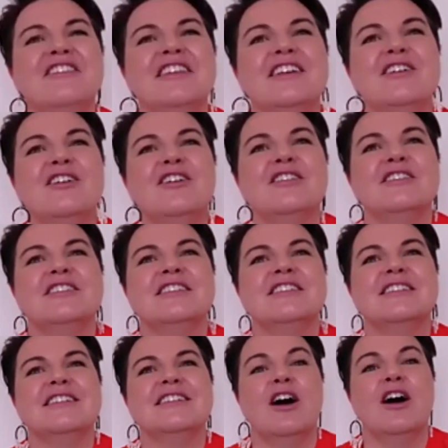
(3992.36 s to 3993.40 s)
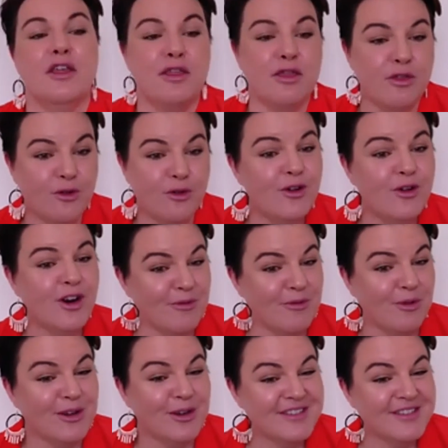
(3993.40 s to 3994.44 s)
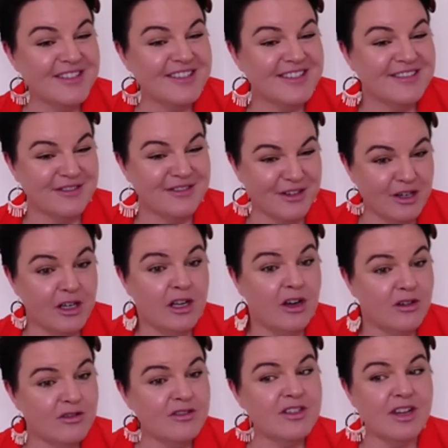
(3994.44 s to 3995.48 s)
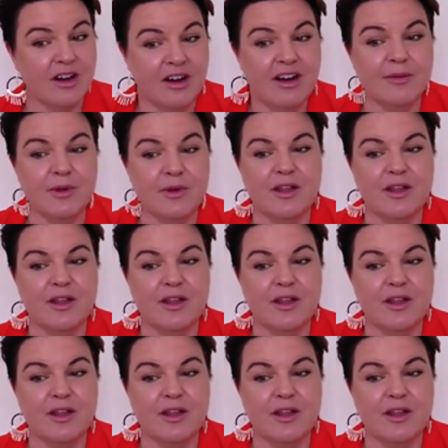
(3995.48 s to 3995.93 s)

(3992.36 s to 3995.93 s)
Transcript: got, I thought I was for a long time.